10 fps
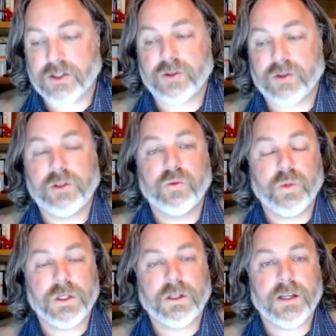So you
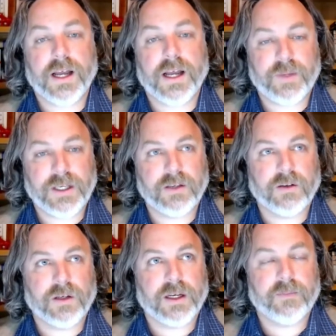will not be
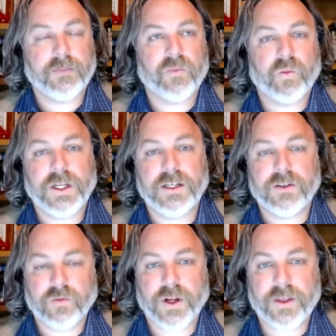need to
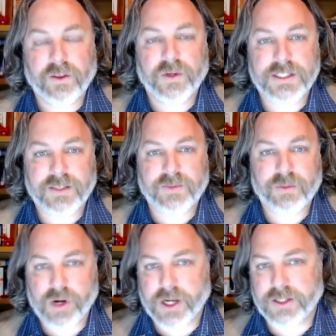run the risk of
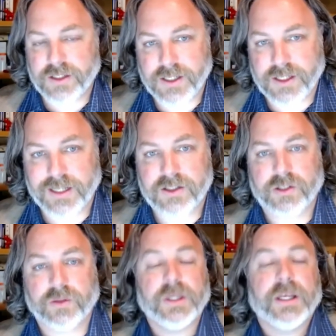being proselytized
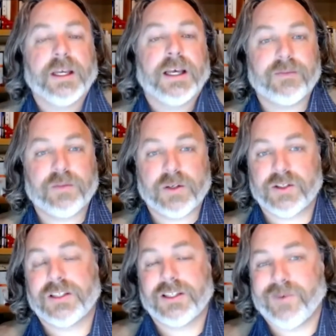to. I
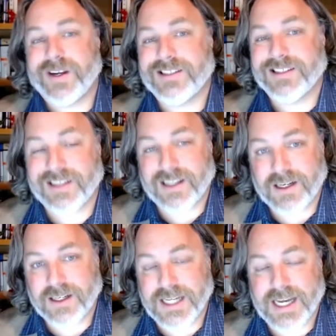personally wasted a
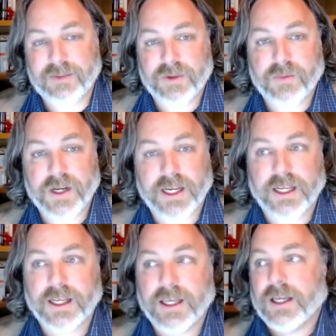lot of time and money
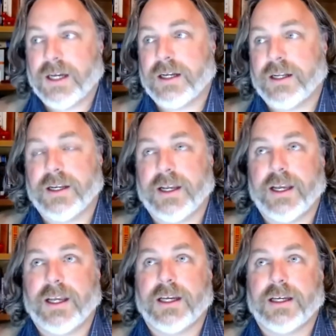on
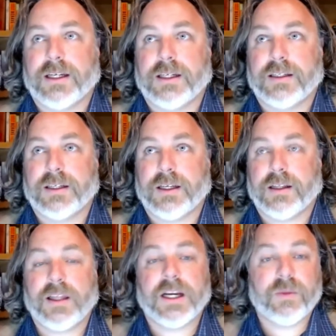a
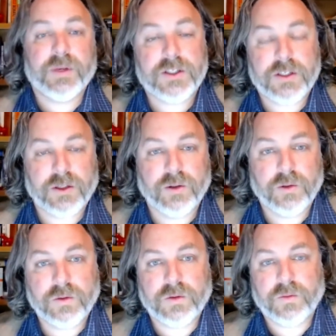therapist
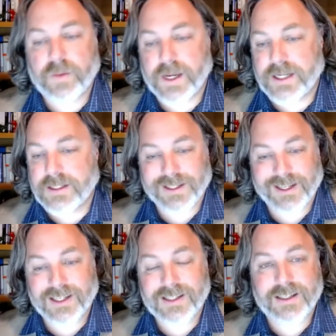who based
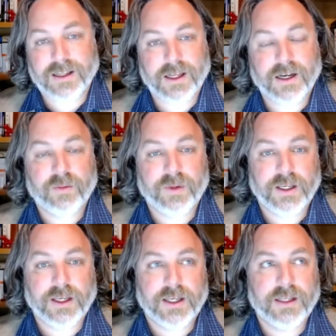his
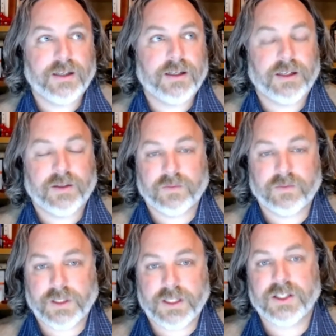therapy in a
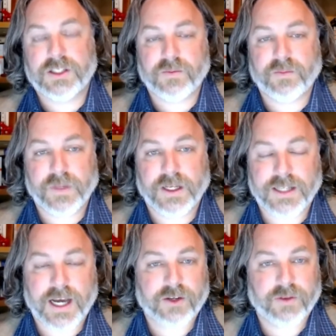religious
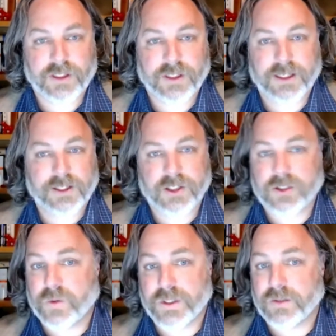doctrine, and it
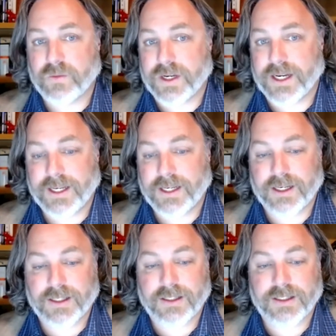just wasn't what I needed
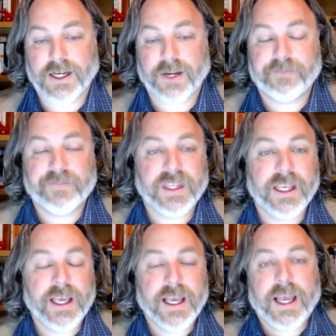at the time.
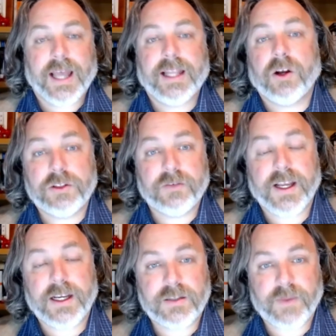And they're also
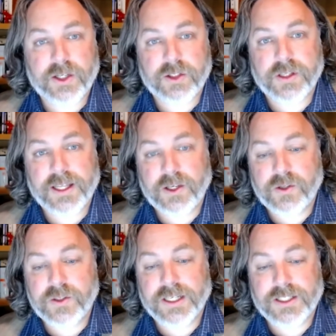vetted to make sure that they
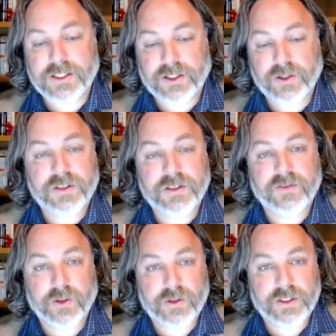use exclusive
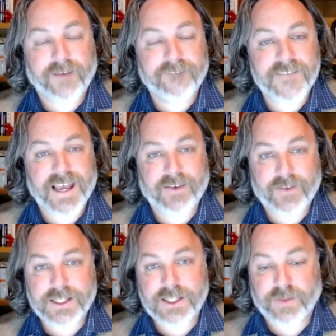use of
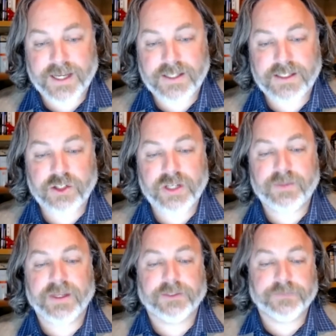evidence-based treatment.